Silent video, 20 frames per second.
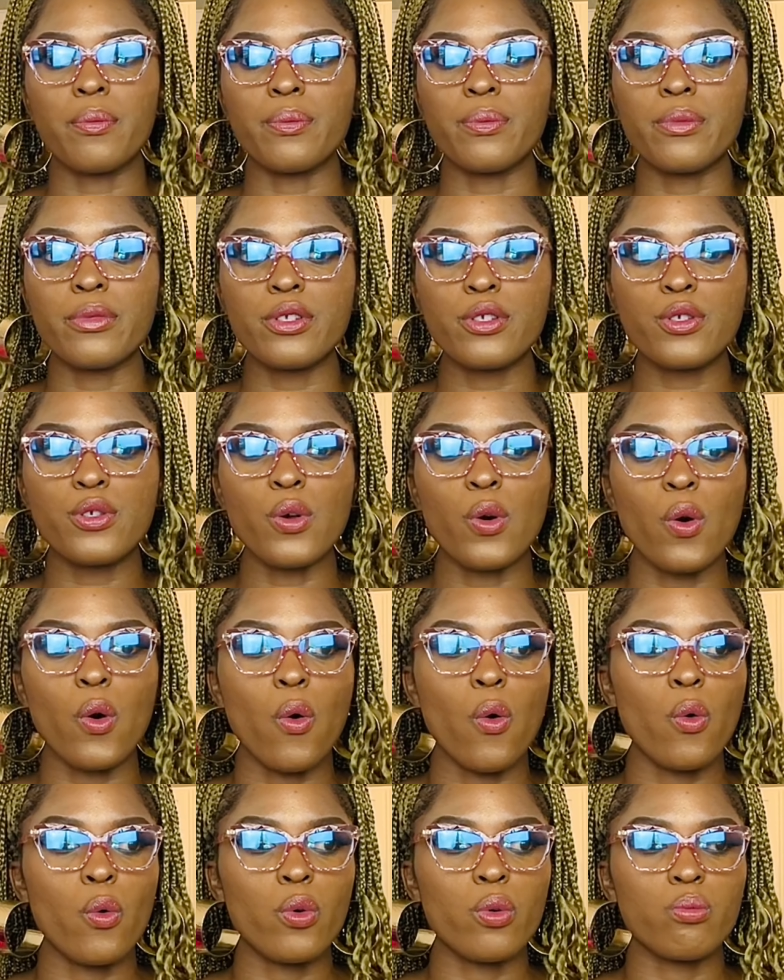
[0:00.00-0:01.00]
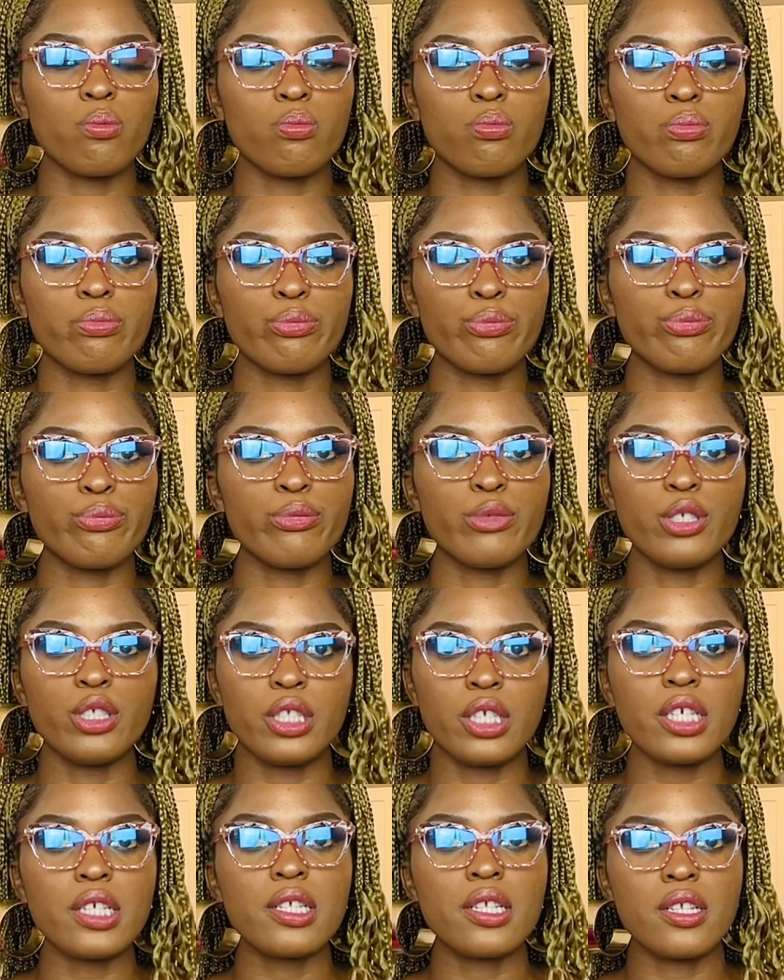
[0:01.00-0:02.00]
So
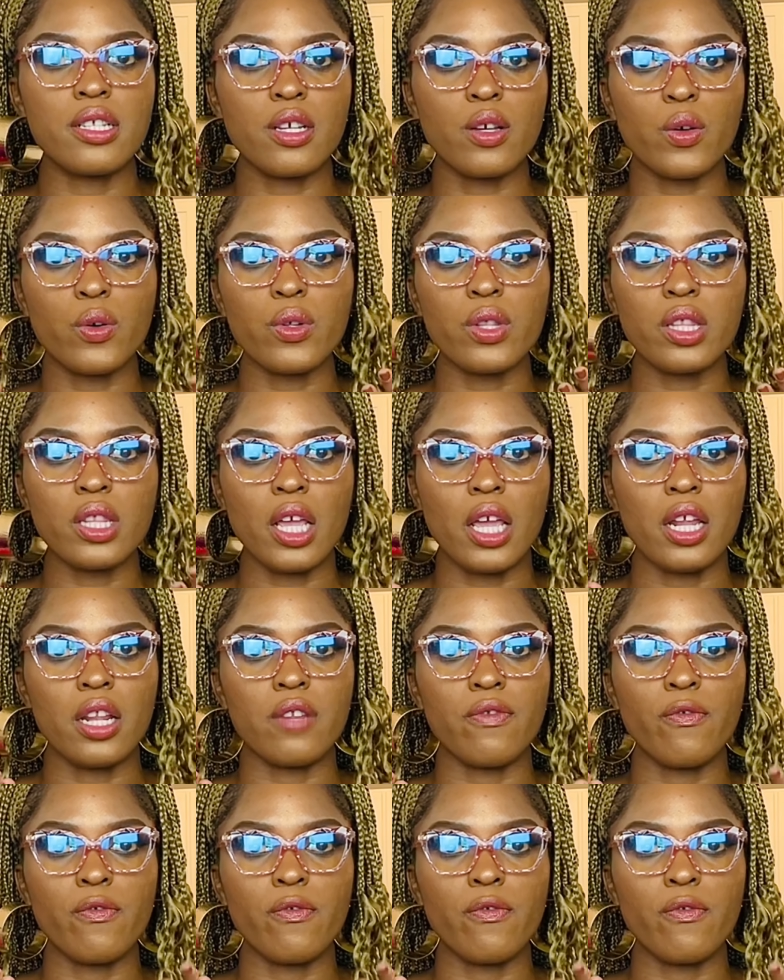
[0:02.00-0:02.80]
this is a good thing